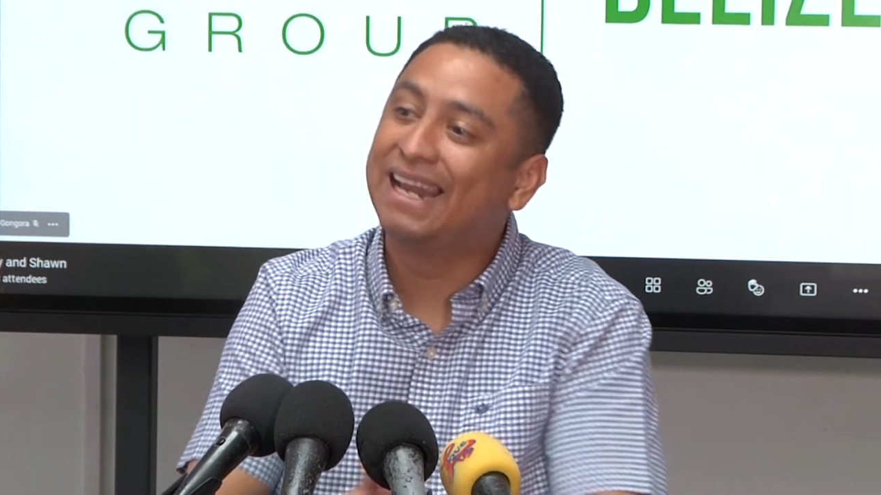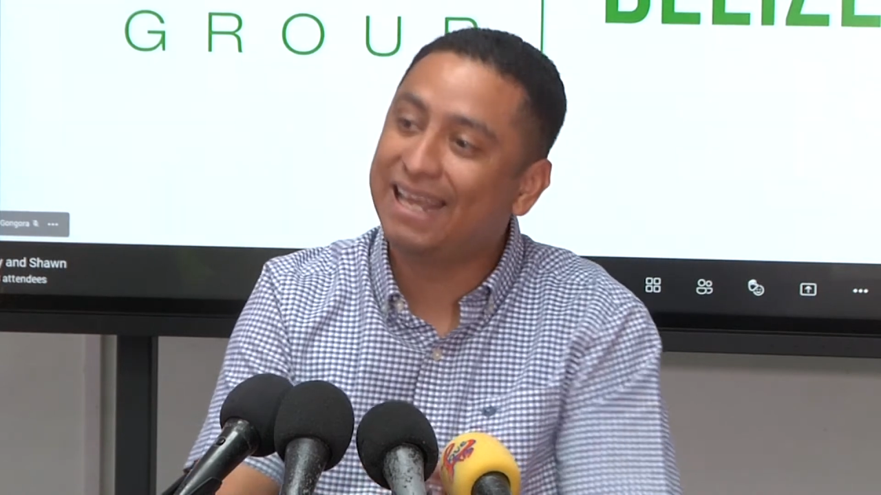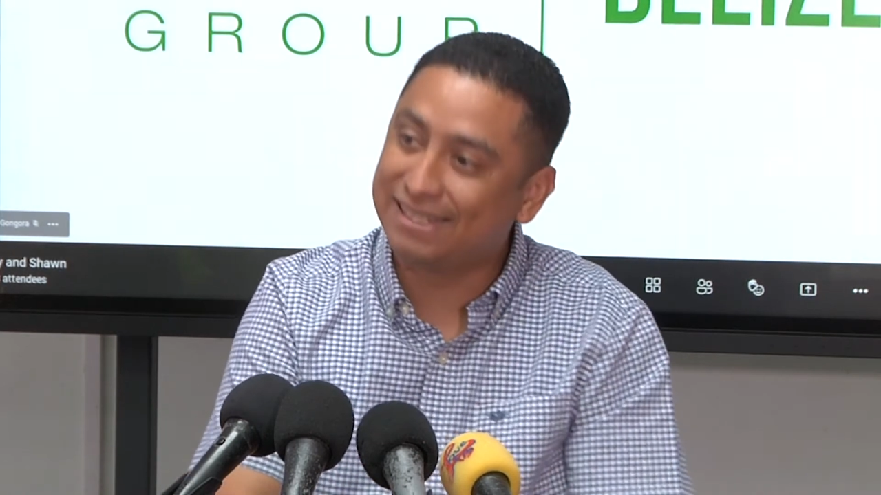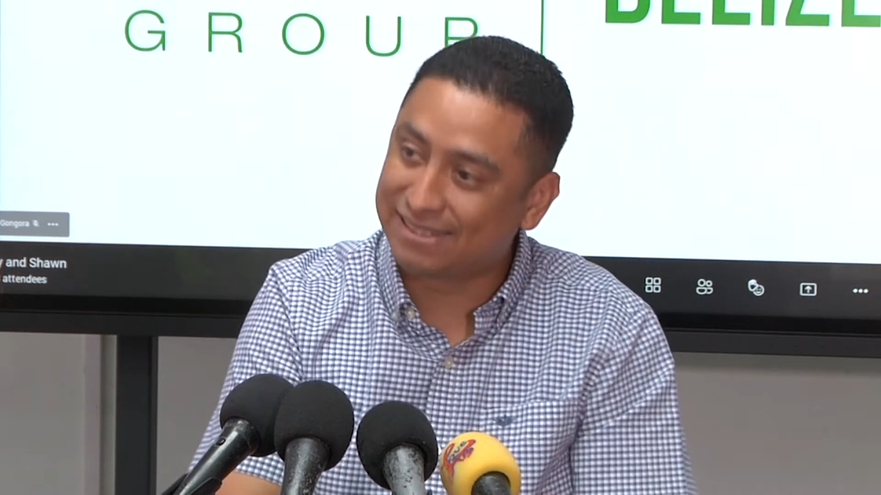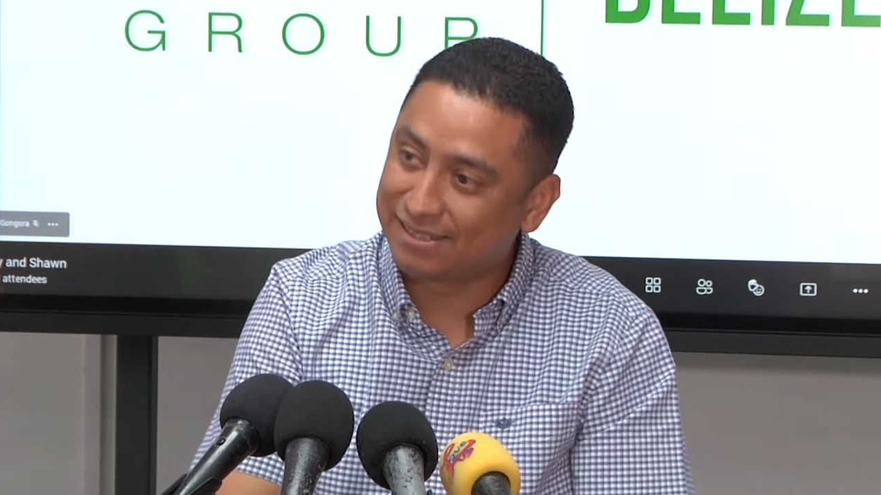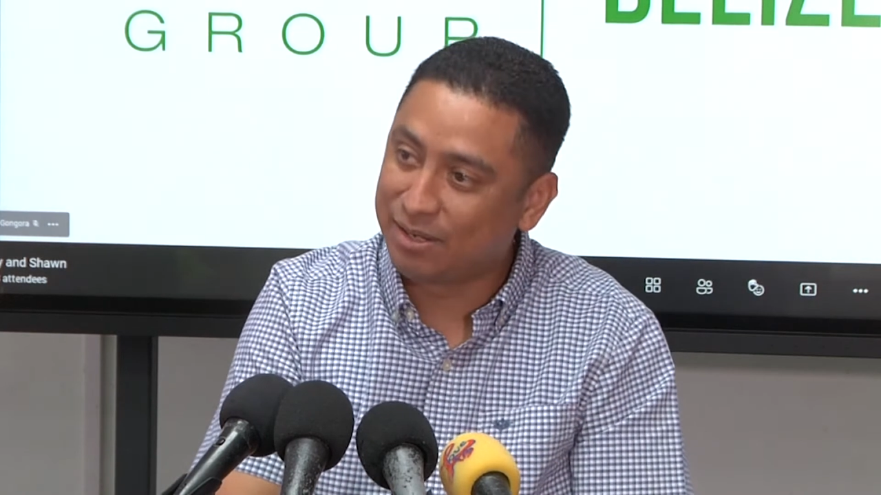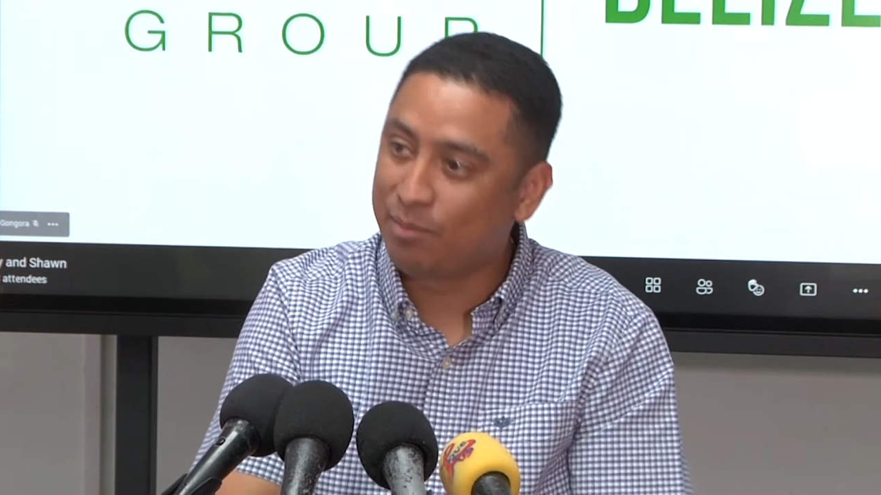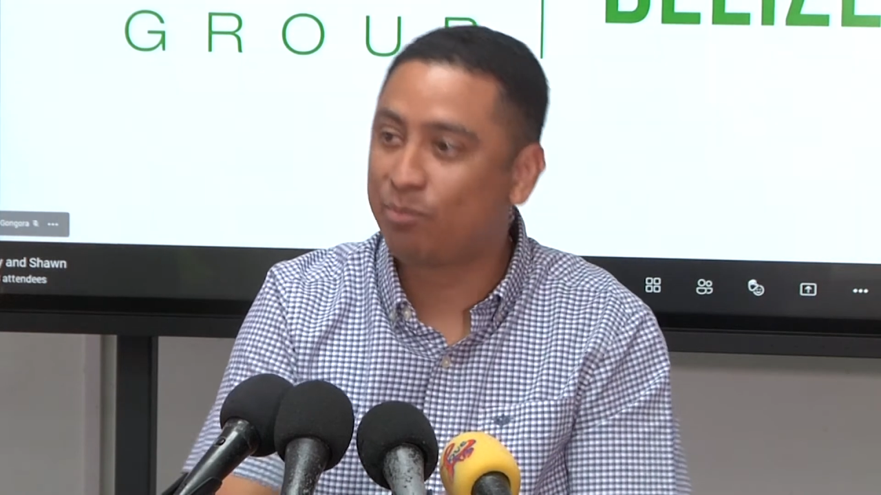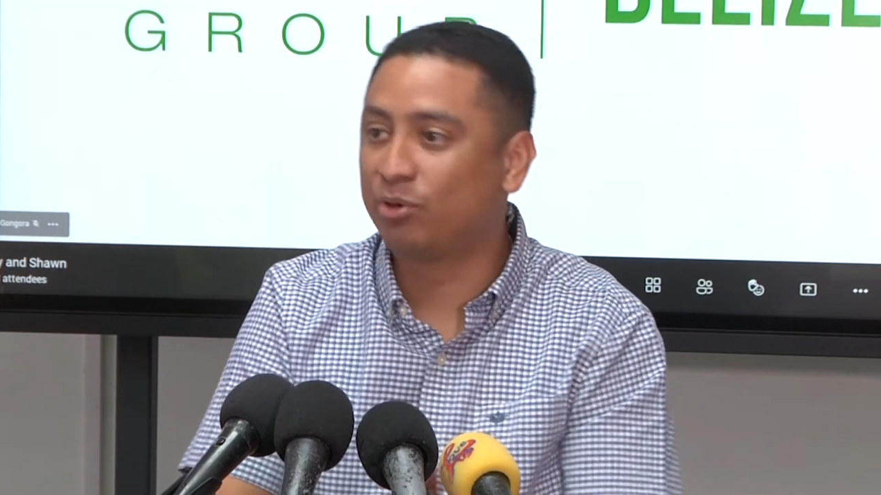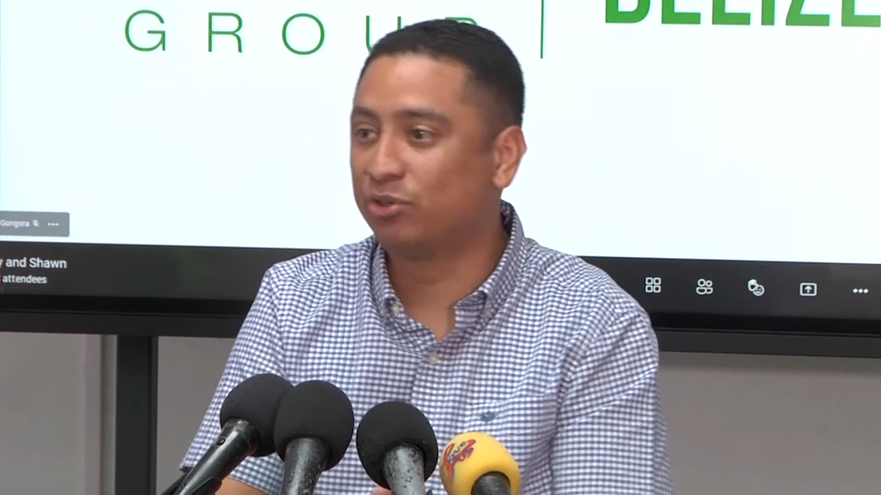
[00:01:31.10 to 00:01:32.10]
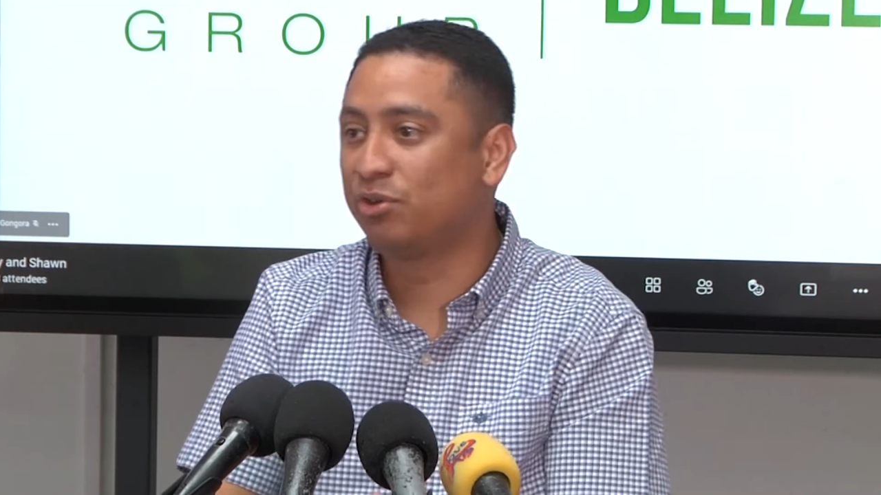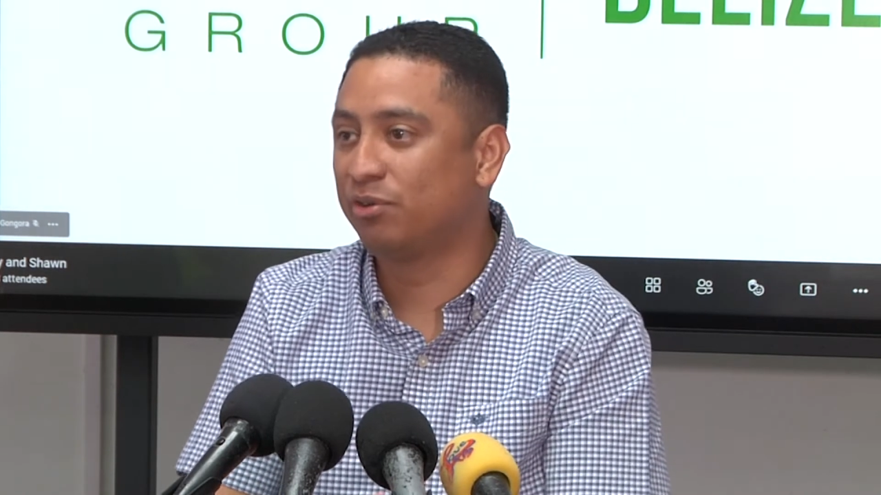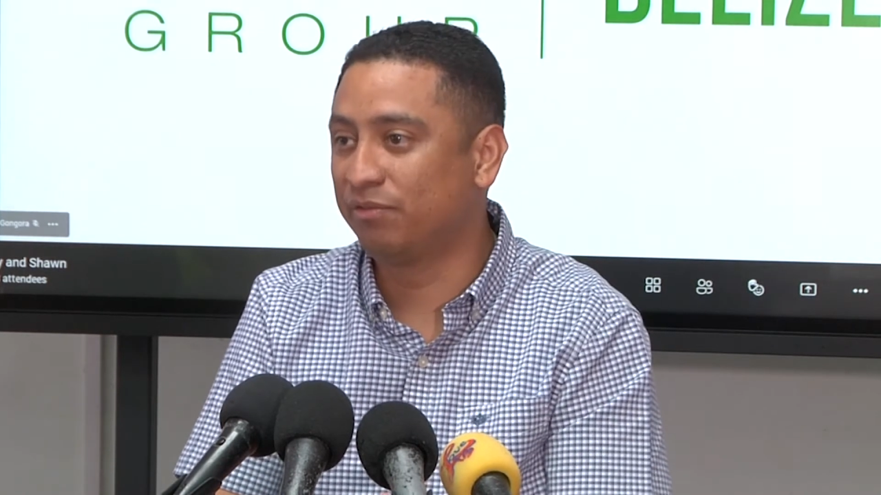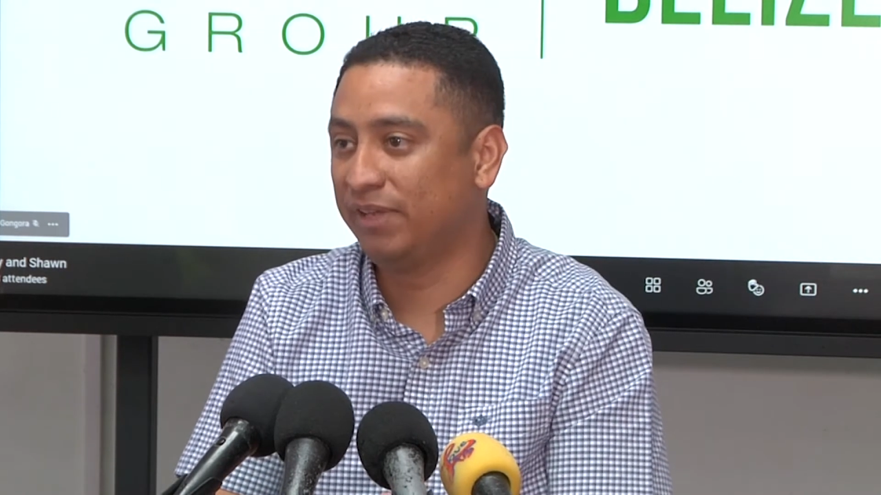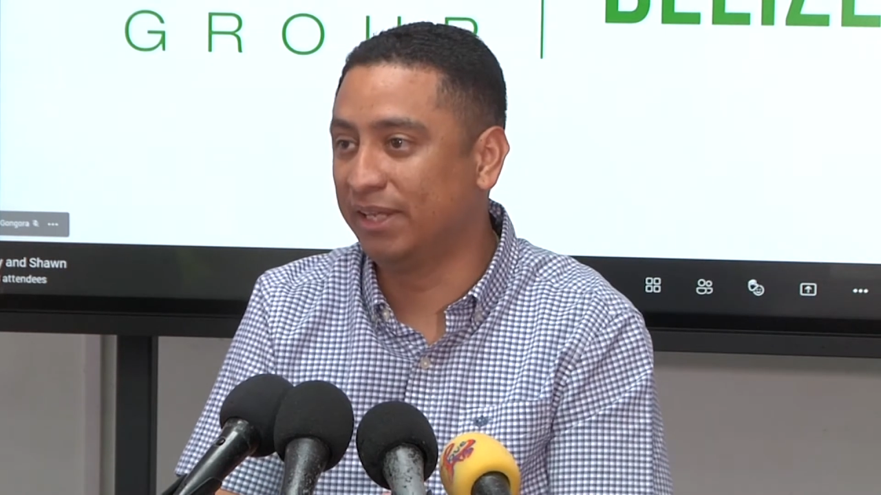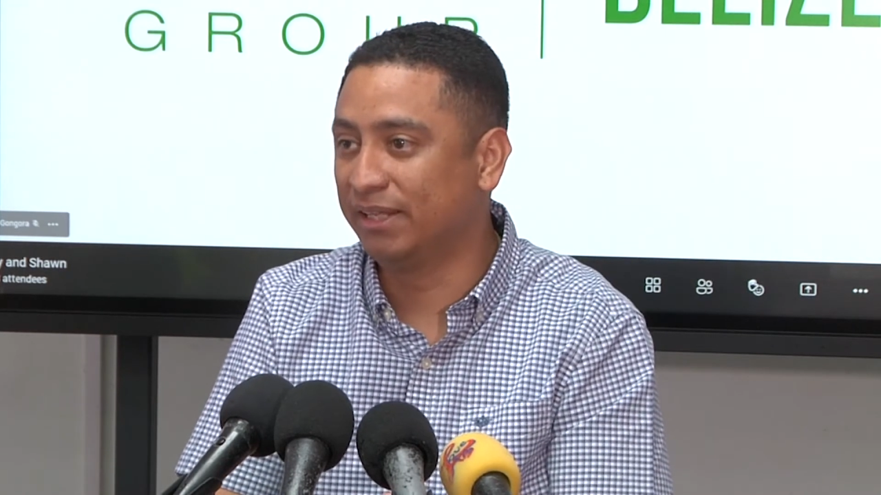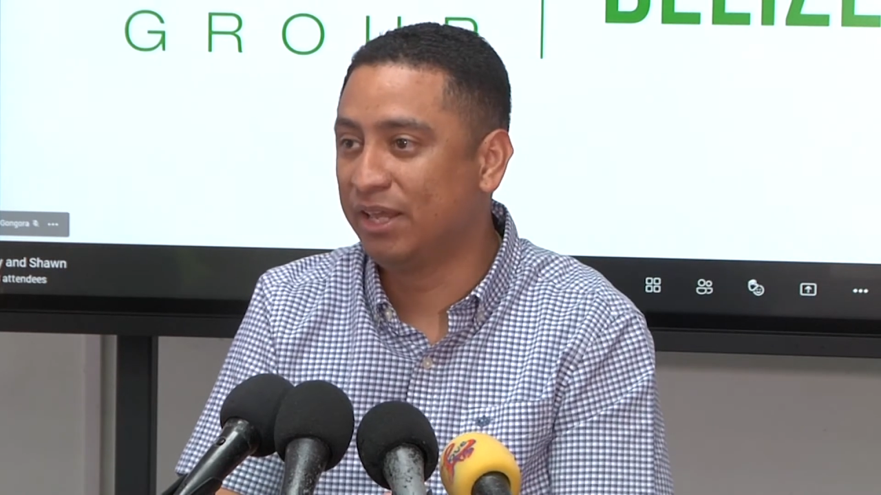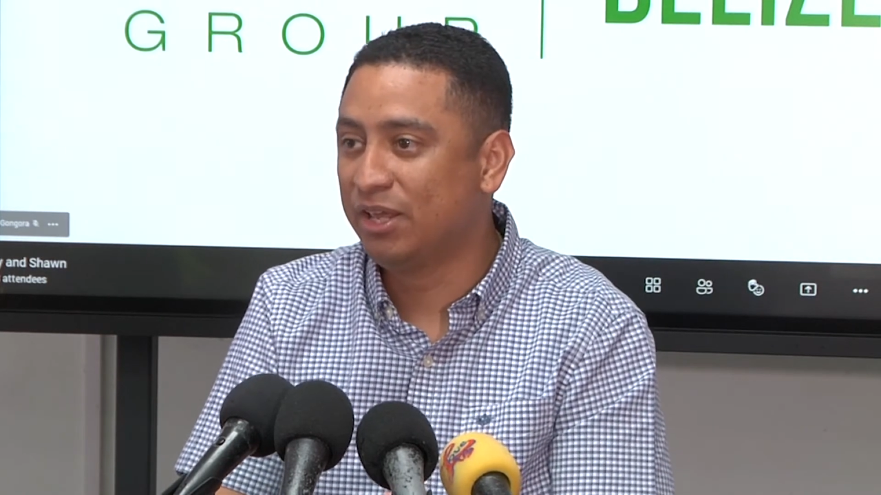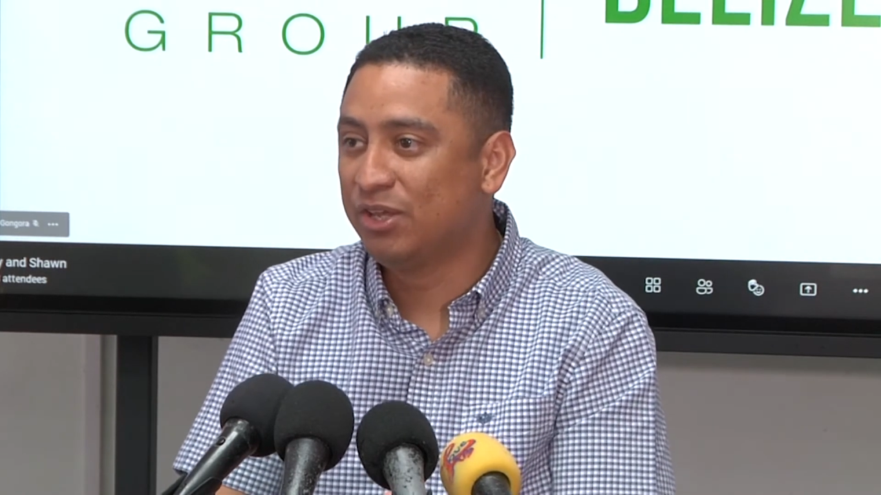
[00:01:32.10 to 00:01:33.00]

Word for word: less per ton of cane.